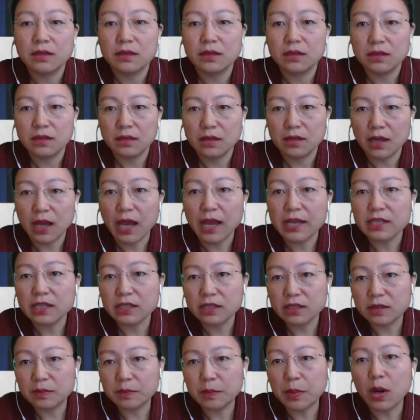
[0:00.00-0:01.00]
I
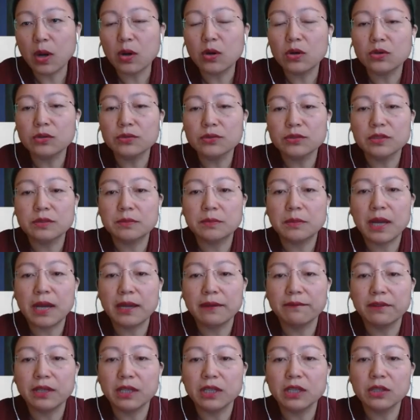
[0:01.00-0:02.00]
just paused my
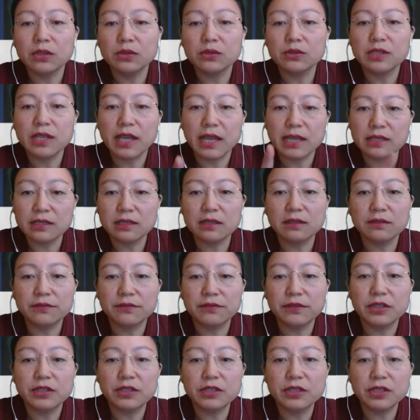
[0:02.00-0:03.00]
video. That's the
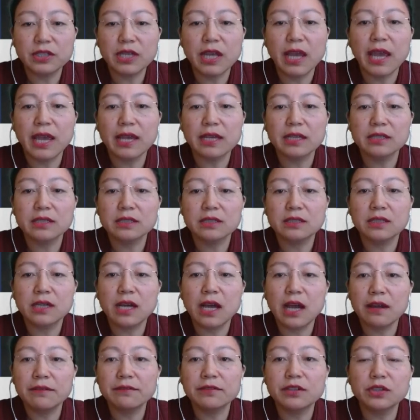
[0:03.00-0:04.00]
first action.
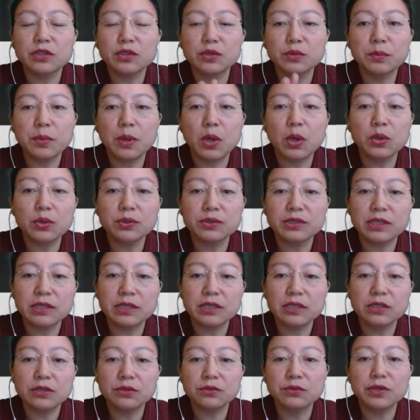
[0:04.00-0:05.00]
After you pause it,
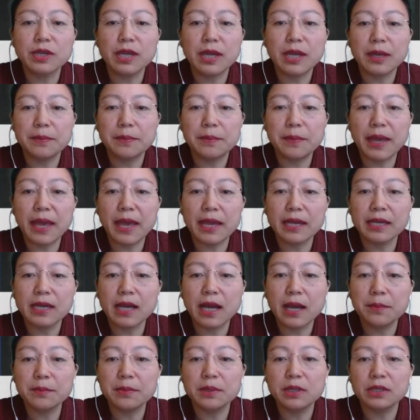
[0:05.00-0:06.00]
you can back
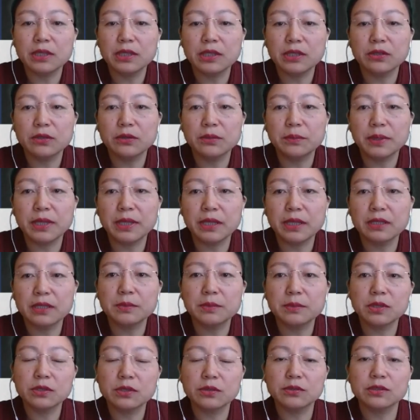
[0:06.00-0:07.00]
up a little bit
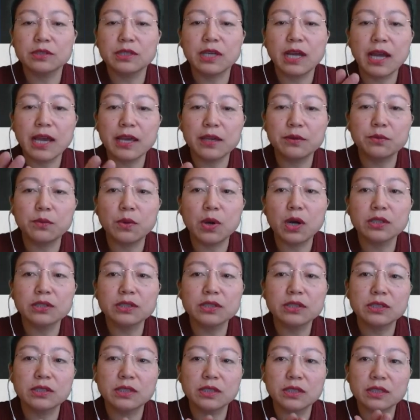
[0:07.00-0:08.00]
because I want
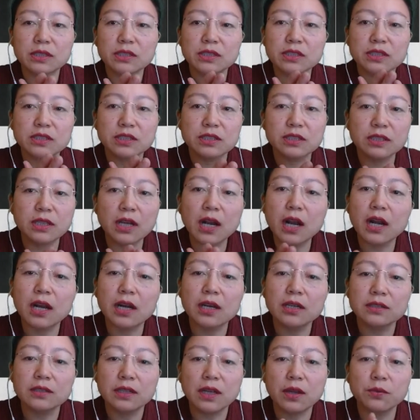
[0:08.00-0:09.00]
the start.
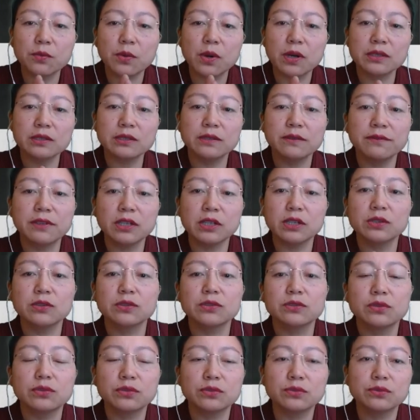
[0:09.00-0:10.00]
I want the video
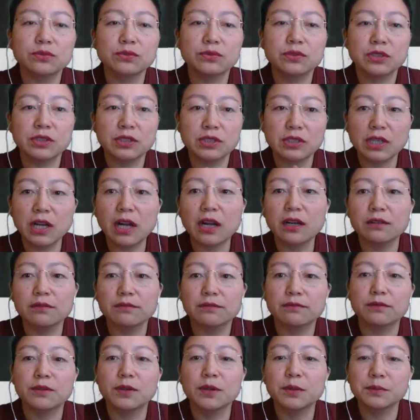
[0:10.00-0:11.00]
to start
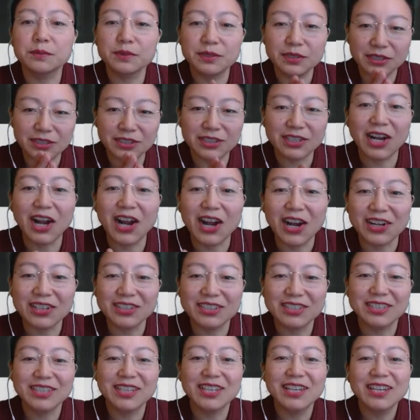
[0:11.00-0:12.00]
from start.
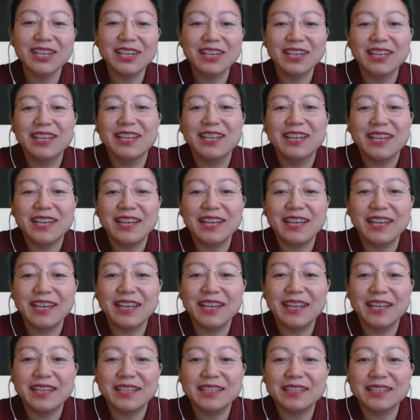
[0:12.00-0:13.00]
And